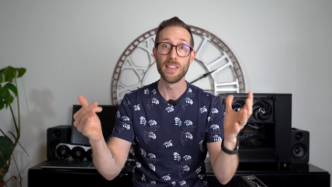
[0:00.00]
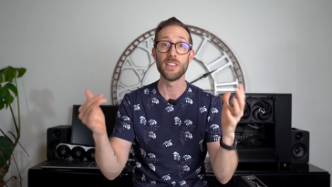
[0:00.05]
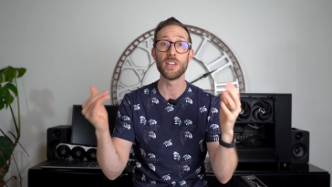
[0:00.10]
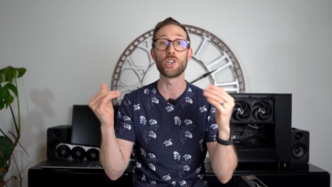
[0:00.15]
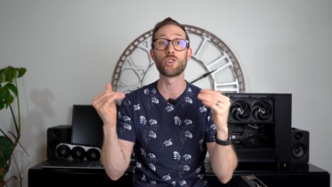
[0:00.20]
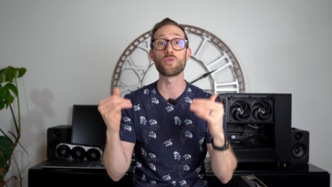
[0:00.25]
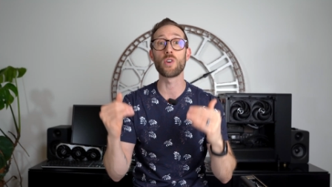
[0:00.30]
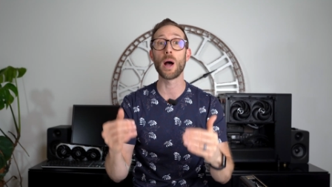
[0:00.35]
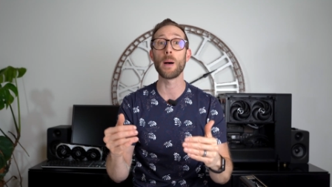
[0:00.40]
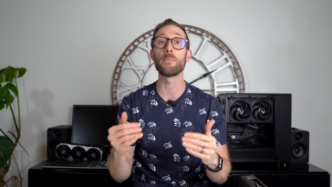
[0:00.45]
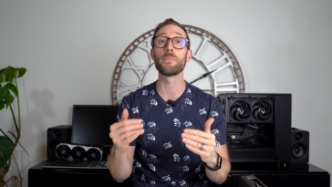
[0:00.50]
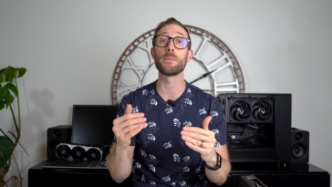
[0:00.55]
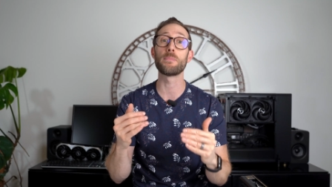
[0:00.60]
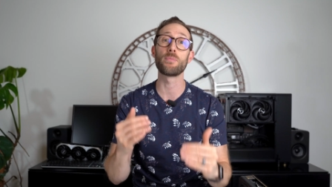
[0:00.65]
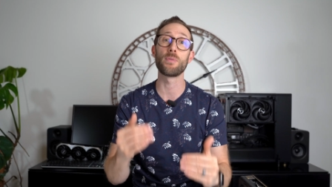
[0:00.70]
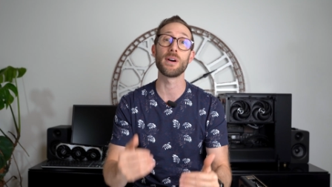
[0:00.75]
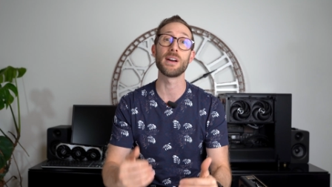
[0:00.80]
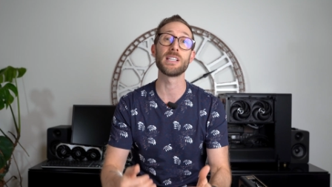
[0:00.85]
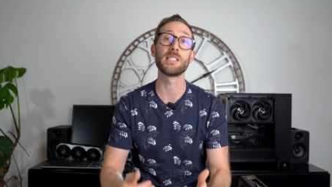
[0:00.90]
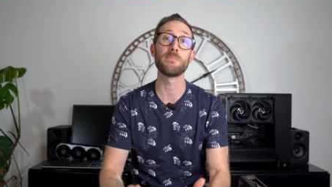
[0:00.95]
that dropped the
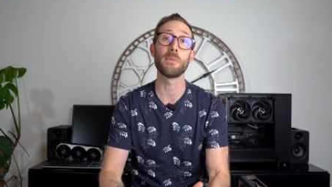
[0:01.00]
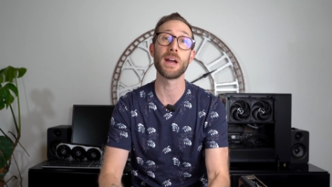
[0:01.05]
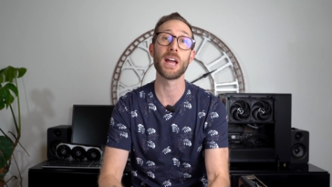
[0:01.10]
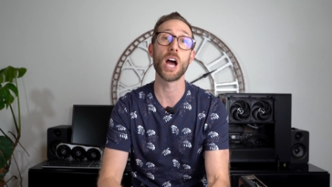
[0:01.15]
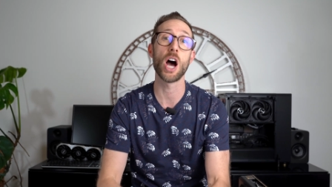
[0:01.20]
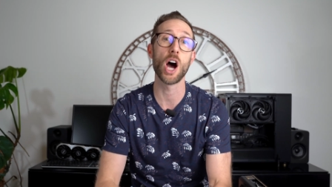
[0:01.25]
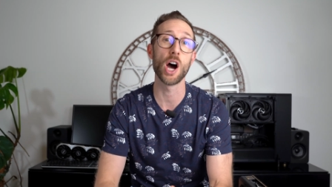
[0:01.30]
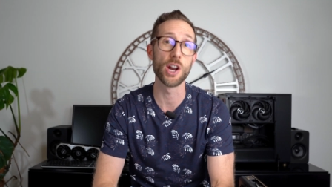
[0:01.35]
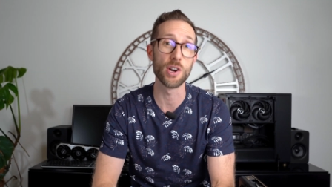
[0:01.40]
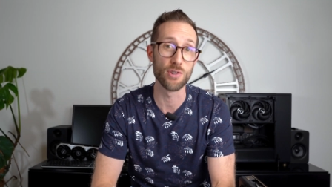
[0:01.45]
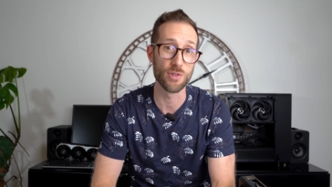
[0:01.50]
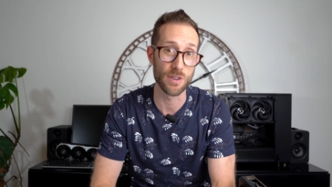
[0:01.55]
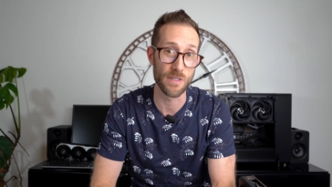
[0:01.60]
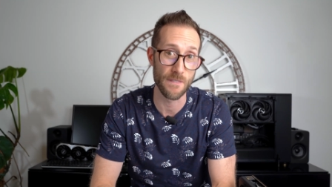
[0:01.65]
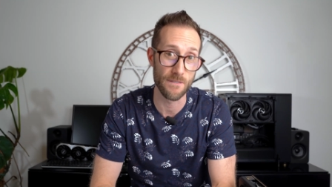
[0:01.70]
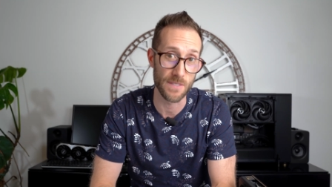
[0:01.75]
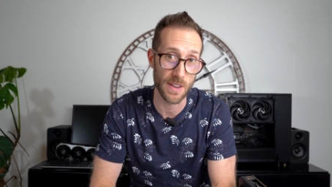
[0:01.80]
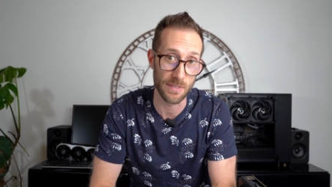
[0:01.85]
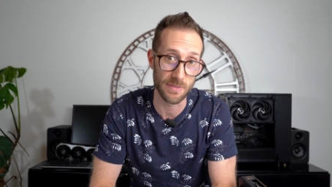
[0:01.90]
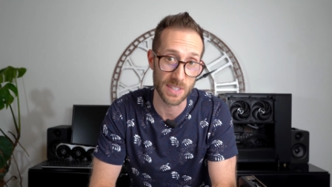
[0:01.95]
price by one
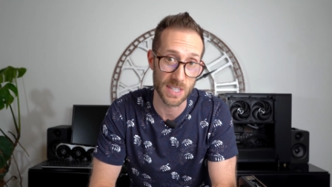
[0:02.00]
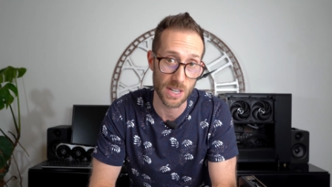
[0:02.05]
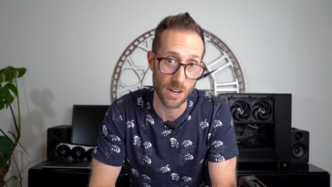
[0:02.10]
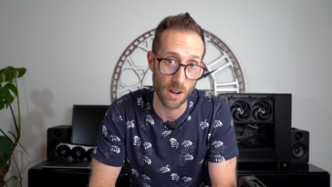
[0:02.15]
hundred fifty